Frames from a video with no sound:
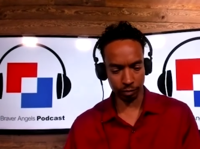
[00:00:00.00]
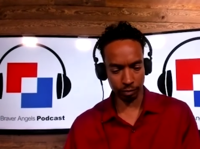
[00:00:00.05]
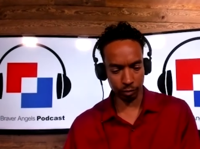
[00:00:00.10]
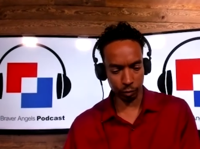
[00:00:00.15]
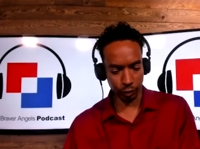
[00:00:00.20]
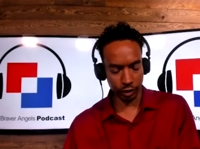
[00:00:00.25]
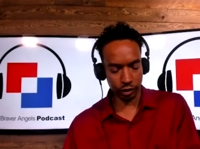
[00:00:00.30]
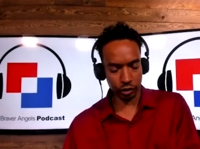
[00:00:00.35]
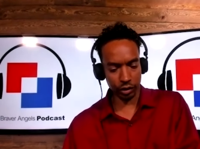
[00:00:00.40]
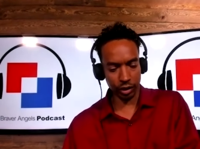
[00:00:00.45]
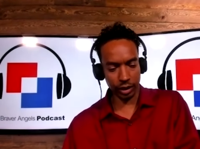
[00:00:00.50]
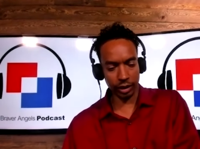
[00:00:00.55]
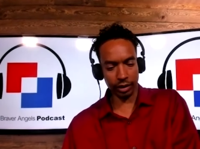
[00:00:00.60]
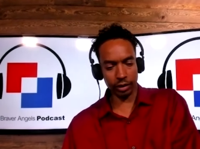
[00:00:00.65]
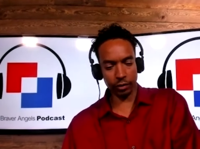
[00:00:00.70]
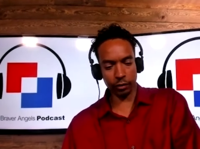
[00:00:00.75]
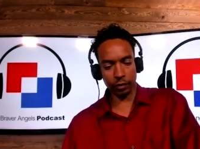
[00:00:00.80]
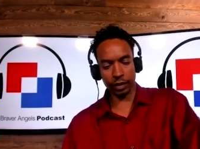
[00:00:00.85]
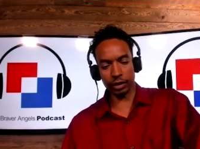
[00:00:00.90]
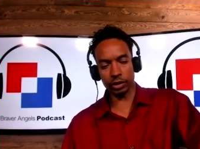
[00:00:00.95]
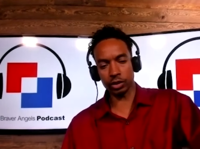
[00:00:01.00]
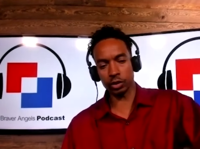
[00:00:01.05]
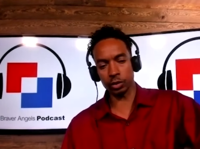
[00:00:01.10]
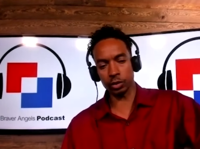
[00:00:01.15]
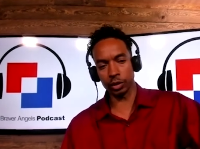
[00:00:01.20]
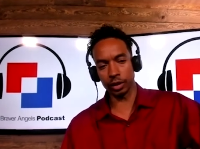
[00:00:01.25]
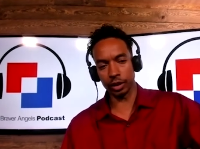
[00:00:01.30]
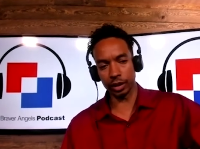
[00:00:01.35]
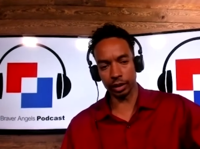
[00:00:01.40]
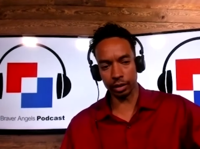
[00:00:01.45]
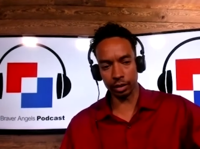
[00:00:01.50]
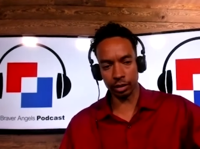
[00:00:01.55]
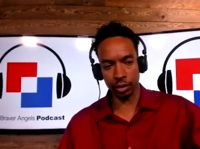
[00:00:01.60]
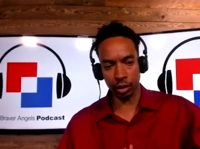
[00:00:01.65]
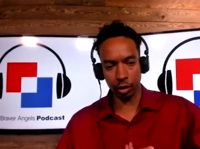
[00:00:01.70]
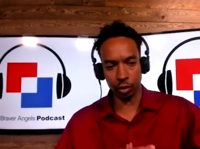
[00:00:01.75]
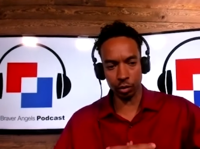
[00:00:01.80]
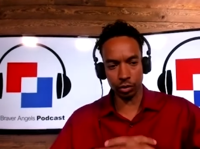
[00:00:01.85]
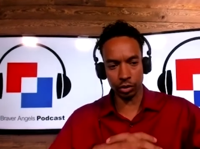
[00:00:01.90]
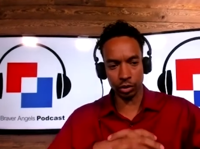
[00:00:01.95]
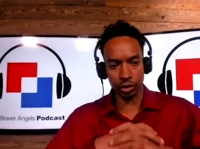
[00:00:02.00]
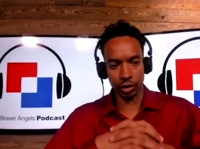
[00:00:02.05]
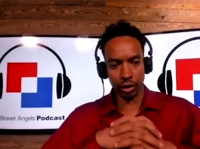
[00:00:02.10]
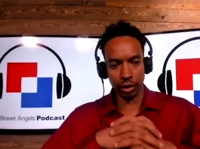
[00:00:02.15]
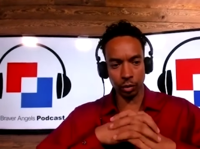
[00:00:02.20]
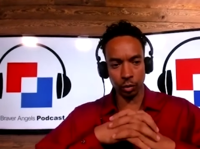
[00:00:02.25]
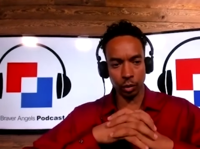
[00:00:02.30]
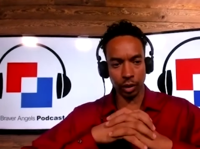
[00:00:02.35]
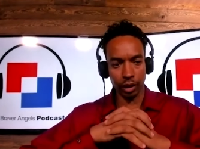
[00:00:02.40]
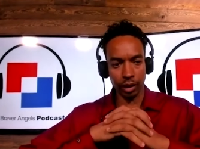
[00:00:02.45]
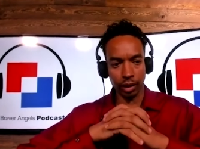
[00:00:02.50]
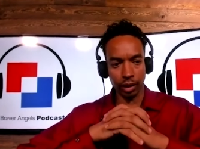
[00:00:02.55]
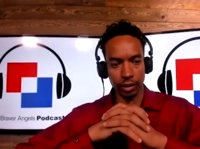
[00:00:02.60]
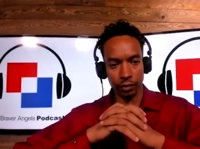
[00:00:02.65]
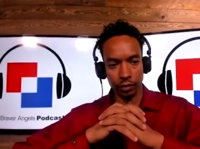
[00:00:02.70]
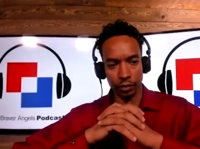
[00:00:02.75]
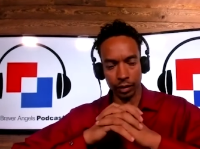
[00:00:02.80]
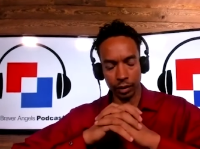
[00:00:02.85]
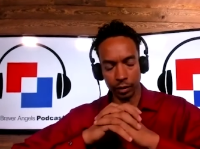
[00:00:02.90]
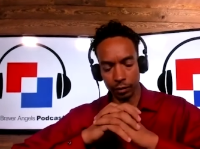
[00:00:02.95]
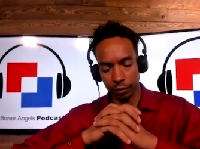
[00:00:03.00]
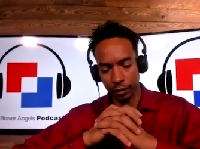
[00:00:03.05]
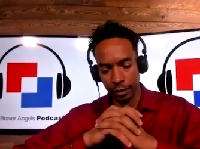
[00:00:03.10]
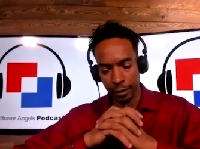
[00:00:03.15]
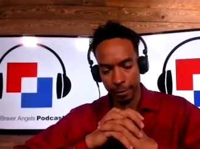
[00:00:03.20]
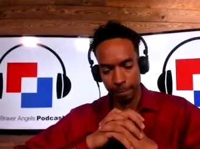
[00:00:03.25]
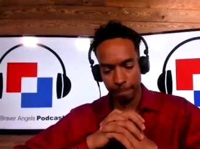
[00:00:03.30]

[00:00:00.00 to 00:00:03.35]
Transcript: reach the end of history and coast on a wave of